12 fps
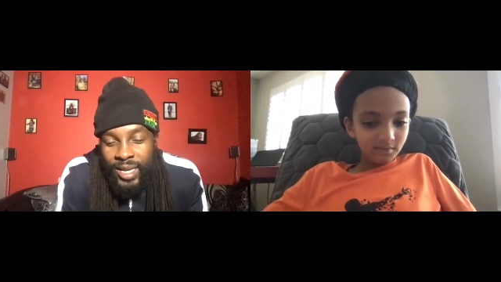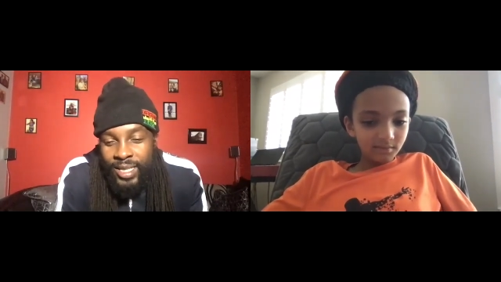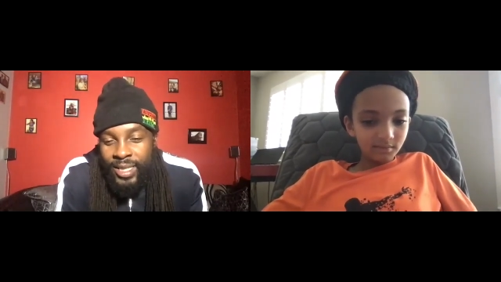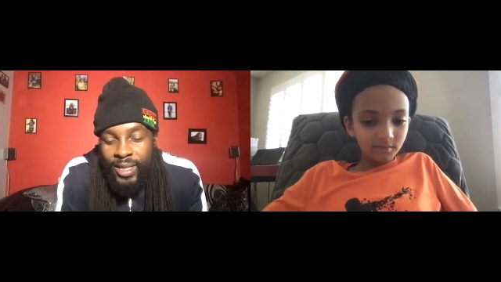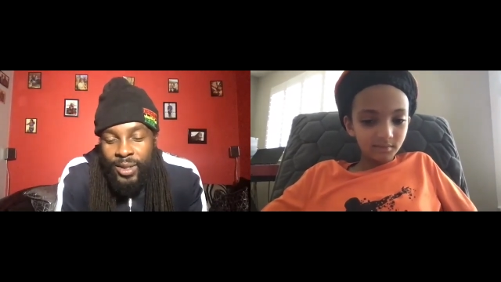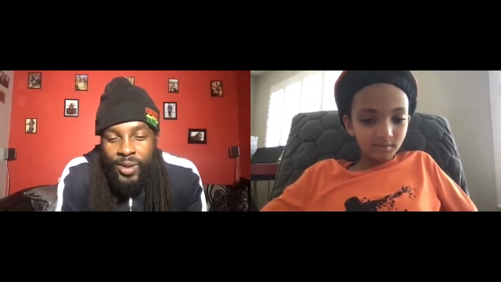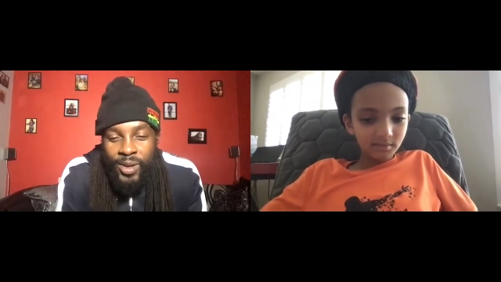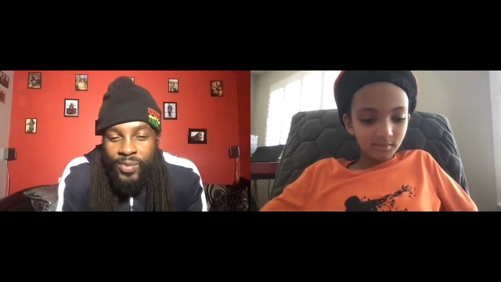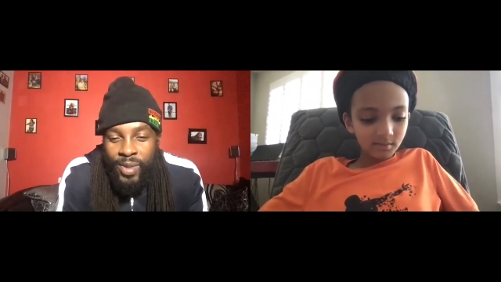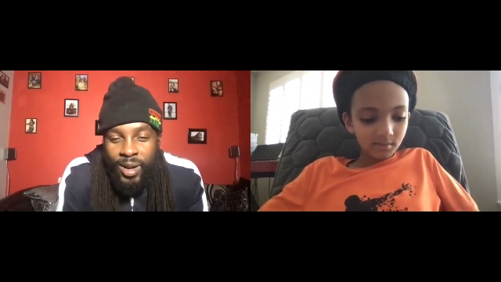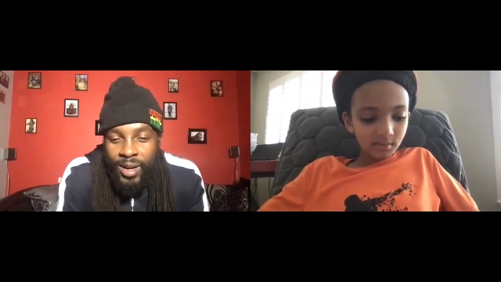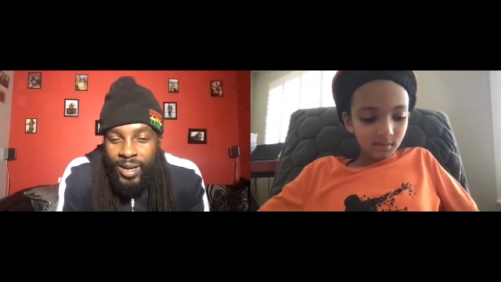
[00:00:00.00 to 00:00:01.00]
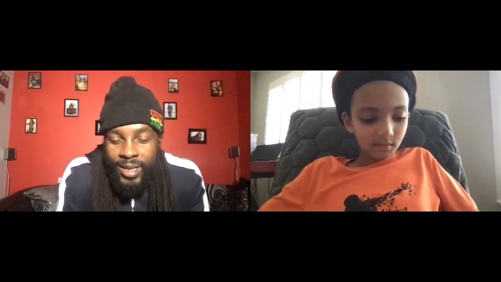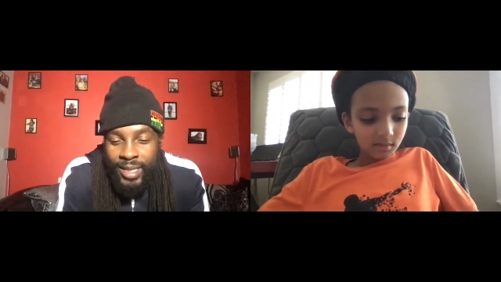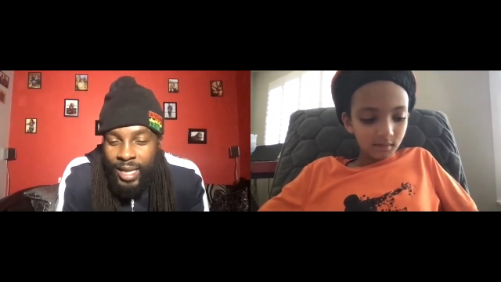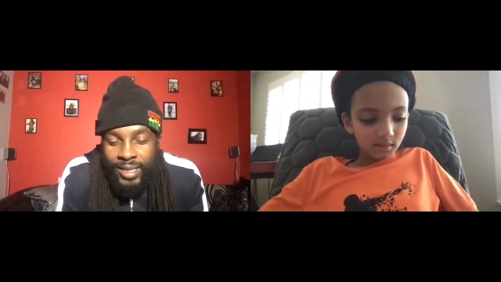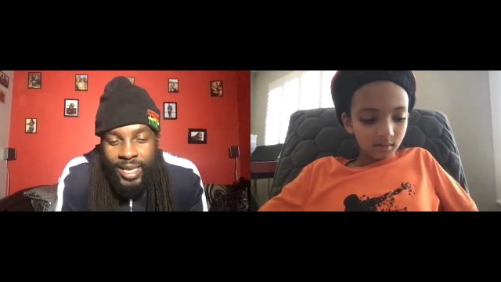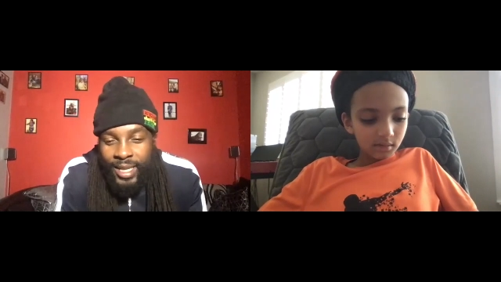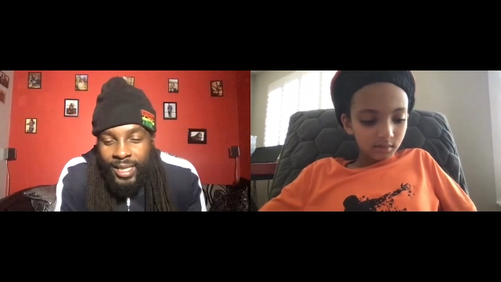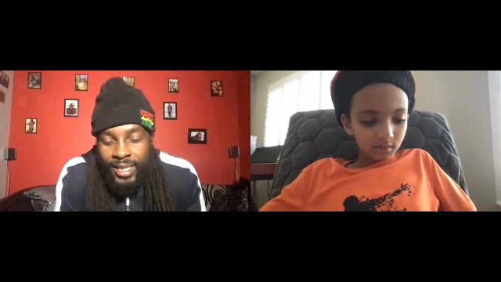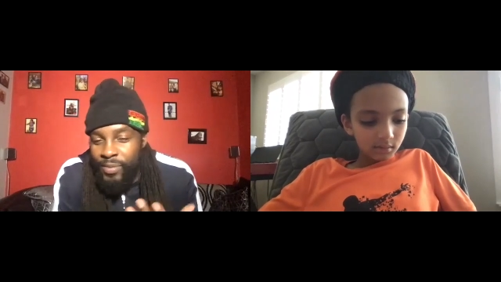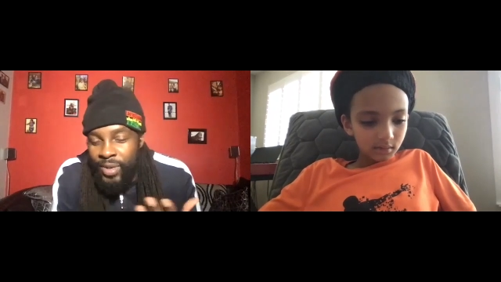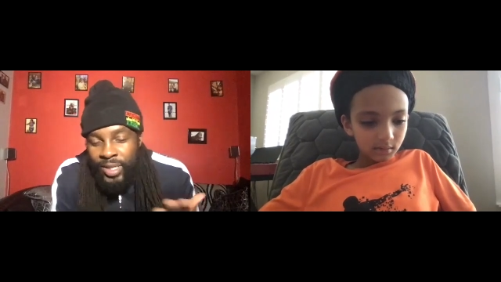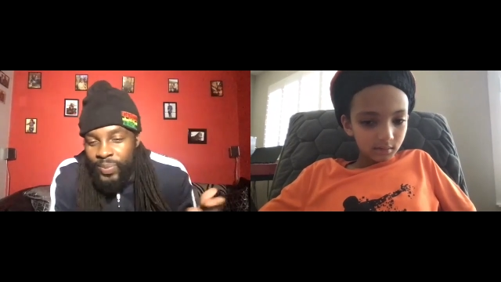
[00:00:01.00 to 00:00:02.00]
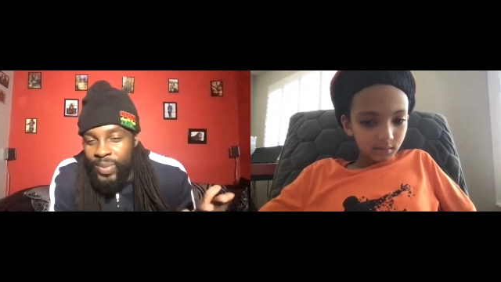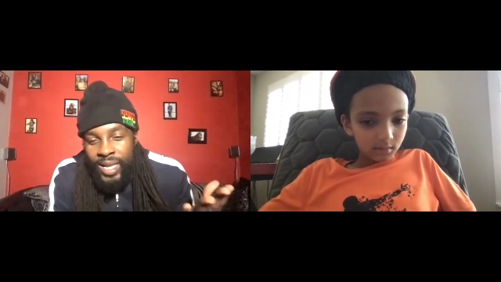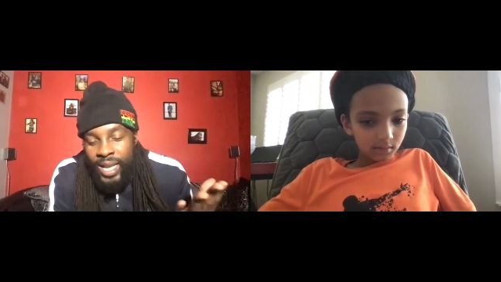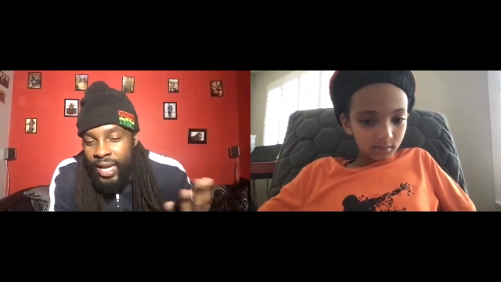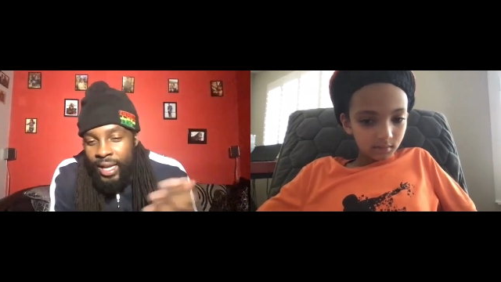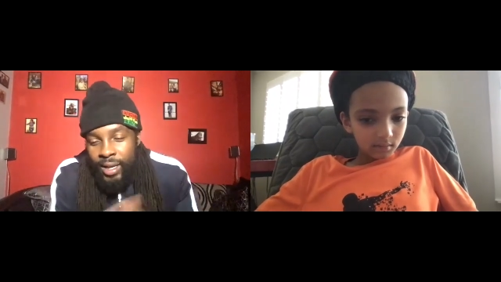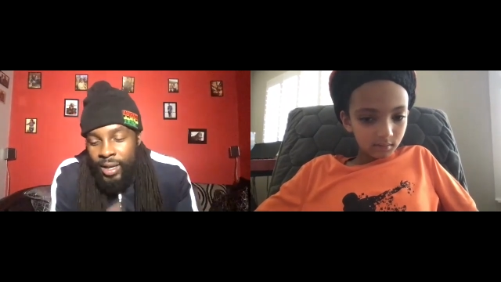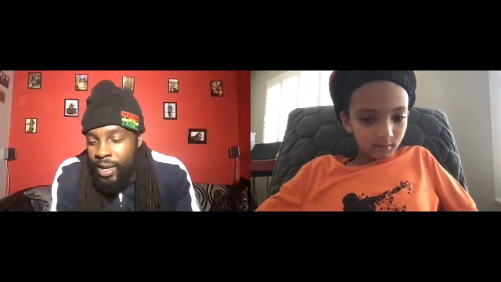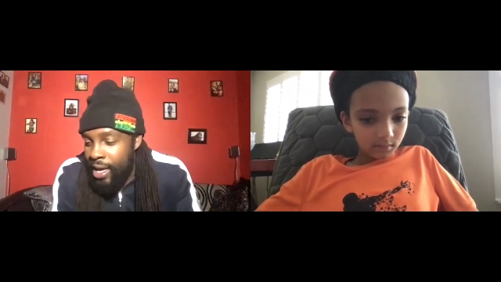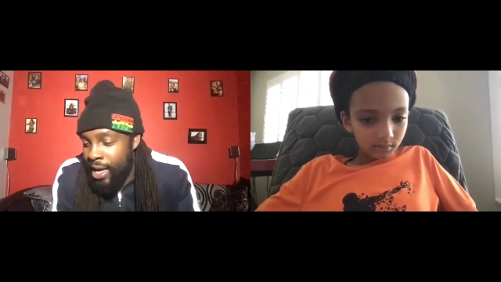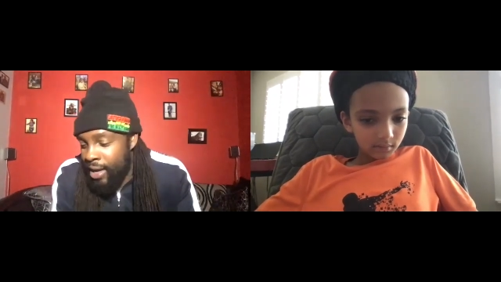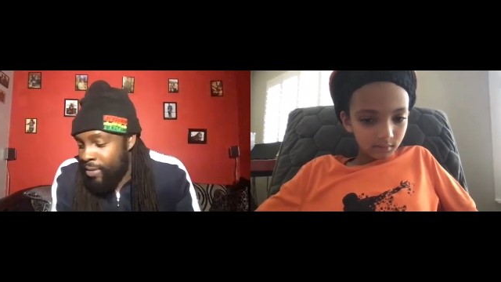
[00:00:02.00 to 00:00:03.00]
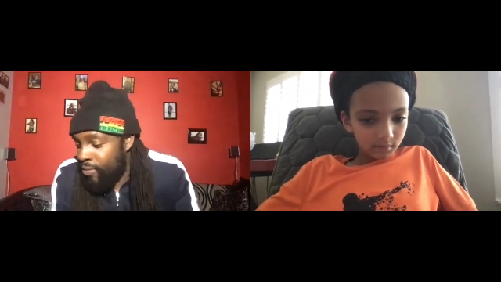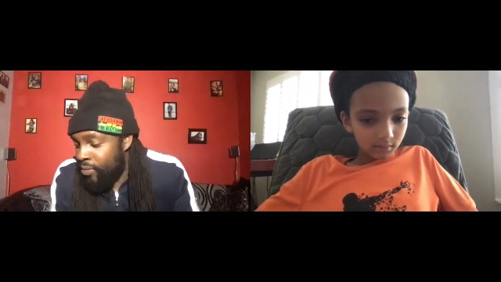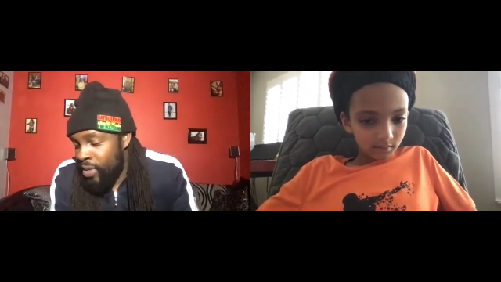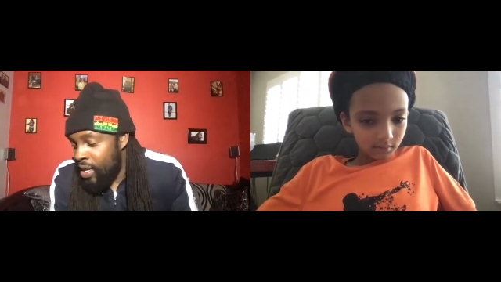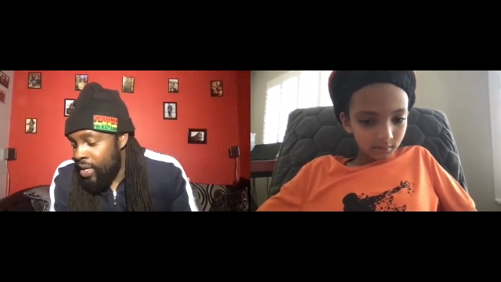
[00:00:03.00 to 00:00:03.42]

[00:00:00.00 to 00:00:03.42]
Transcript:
Speaker 1: Is it a good model? Is I take it it must be like uh, um,